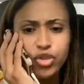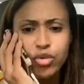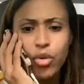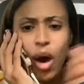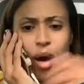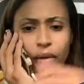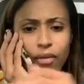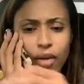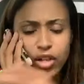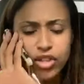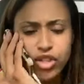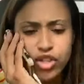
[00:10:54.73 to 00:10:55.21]
You
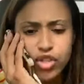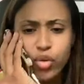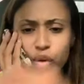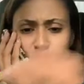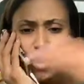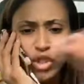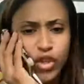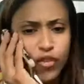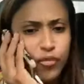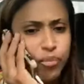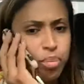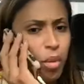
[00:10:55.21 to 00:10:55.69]
are our
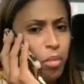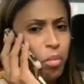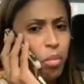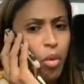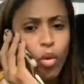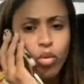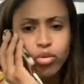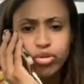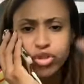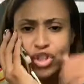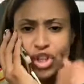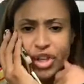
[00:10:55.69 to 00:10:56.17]
source of
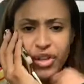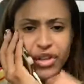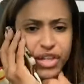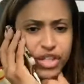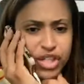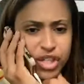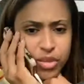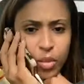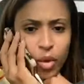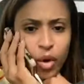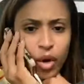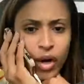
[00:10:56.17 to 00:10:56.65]
promotion
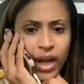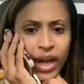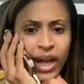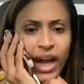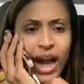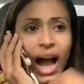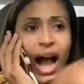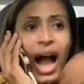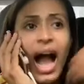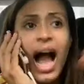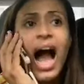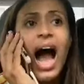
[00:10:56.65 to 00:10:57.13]
this morning.
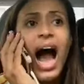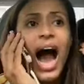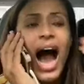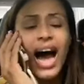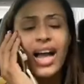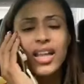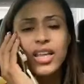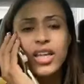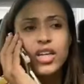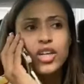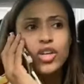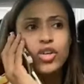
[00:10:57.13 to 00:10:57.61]

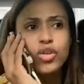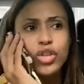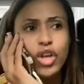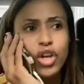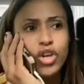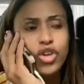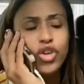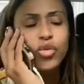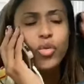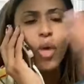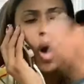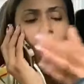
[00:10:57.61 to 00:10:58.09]
Hallelujah.
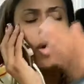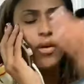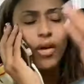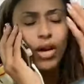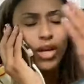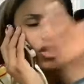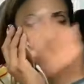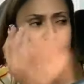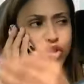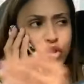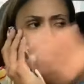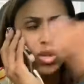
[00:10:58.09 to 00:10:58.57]
You are
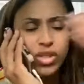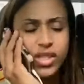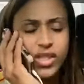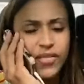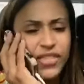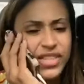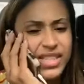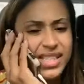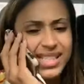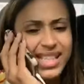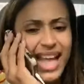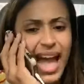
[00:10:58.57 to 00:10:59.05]
our source
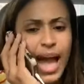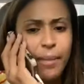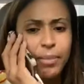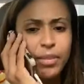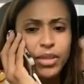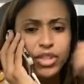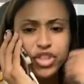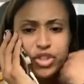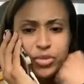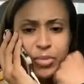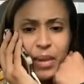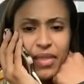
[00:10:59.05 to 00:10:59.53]
of
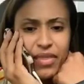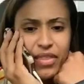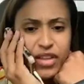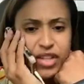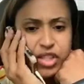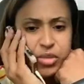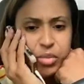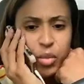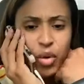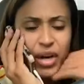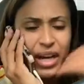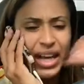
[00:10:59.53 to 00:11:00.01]
establishment
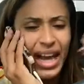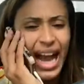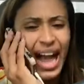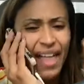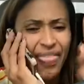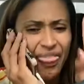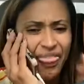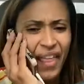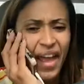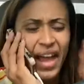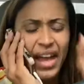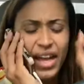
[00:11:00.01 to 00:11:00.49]
this morning.
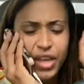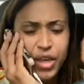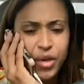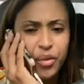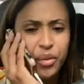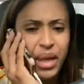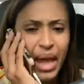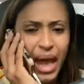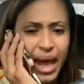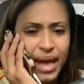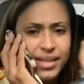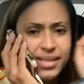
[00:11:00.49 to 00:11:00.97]
I thank you,
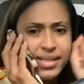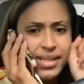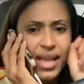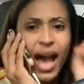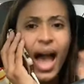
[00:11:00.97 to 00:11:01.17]
yes.